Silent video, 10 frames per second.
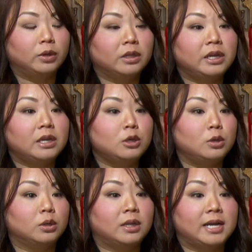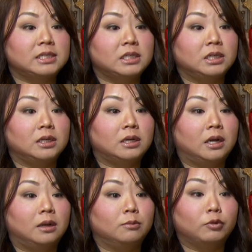really utilizing
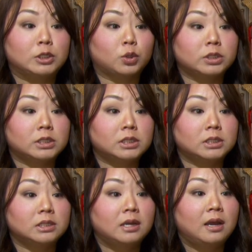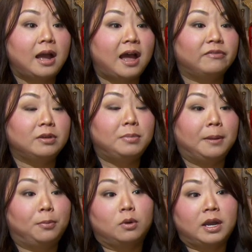resources, having
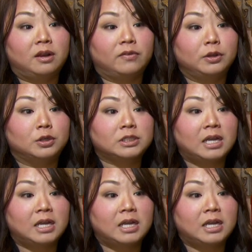people kind of on your